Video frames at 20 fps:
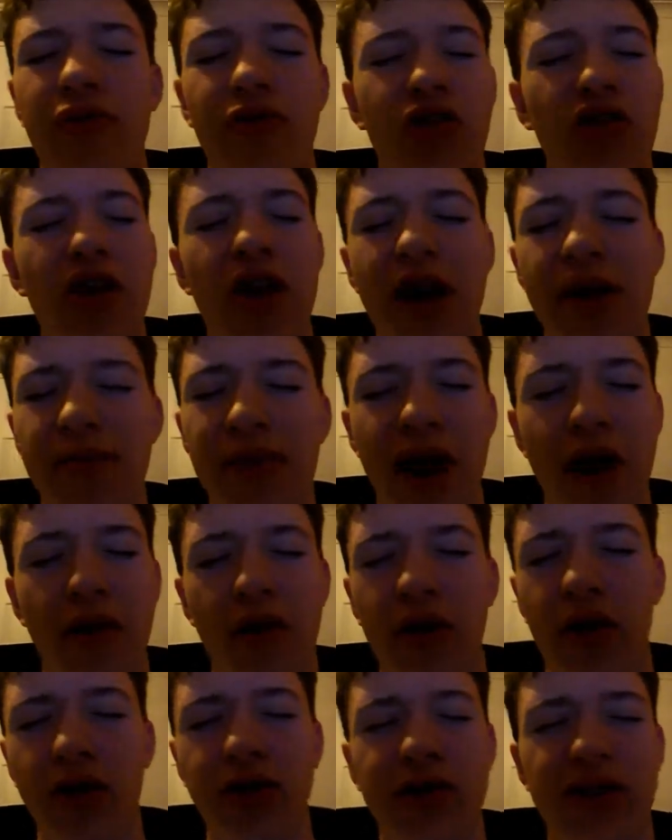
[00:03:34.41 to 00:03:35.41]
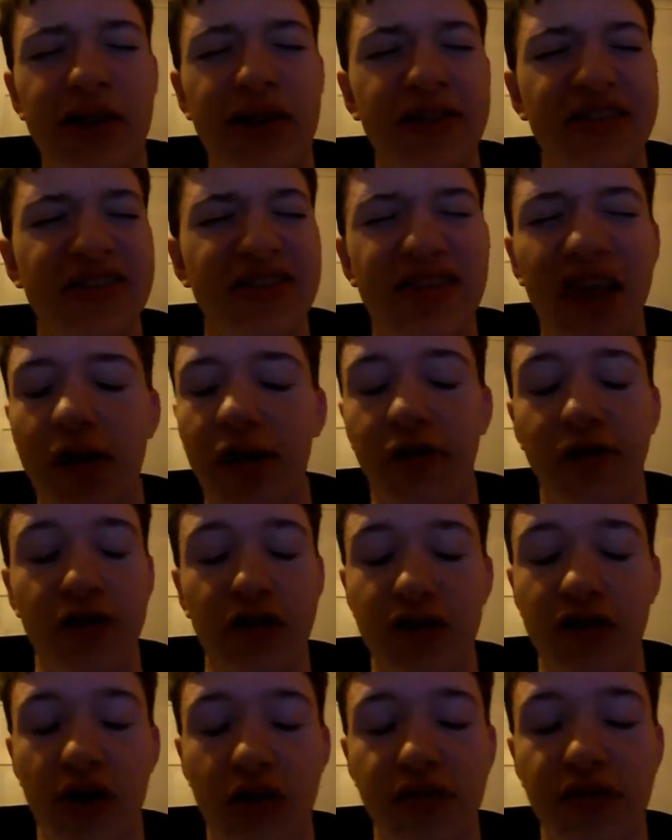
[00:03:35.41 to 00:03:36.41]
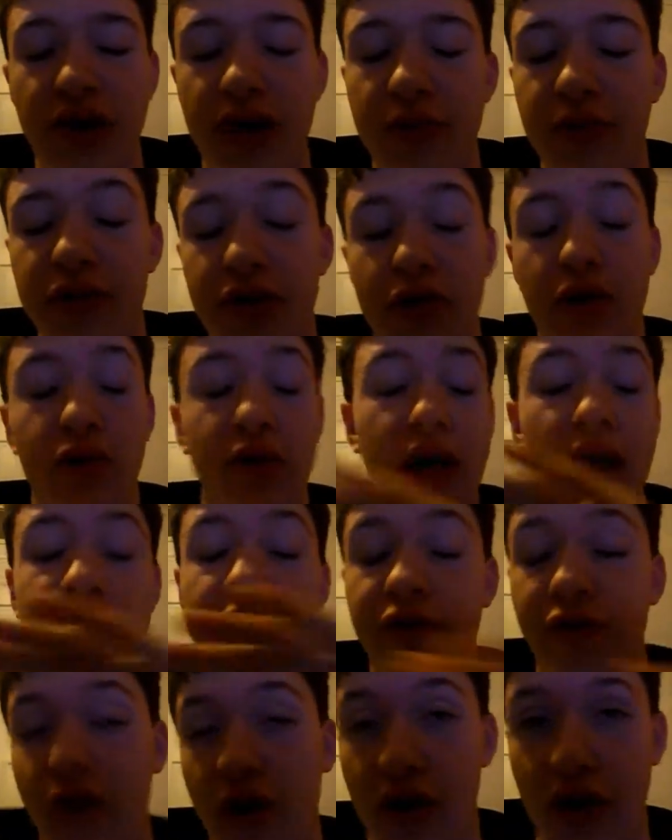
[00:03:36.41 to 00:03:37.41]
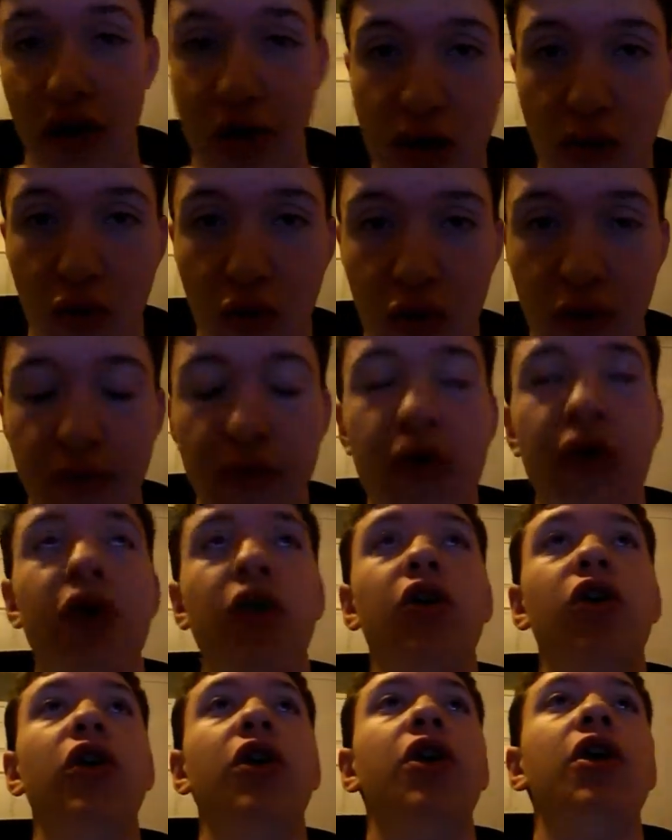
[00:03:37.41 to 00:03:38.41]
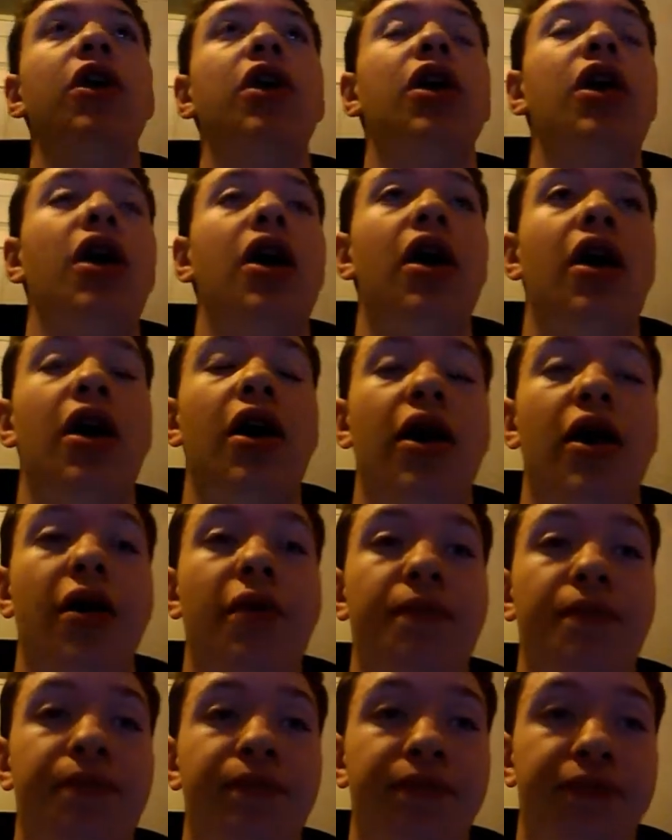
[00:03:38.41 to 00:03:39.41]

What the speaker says: That paradox in itself deserves an episode, and it's going to get one. So